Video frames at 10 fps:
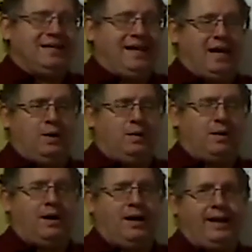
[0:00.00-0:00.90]
Now,
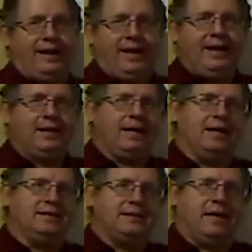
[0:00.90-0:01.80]
again, I
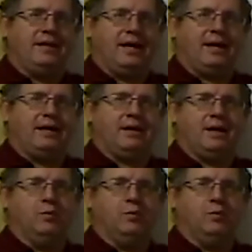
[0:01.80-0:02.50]
say that,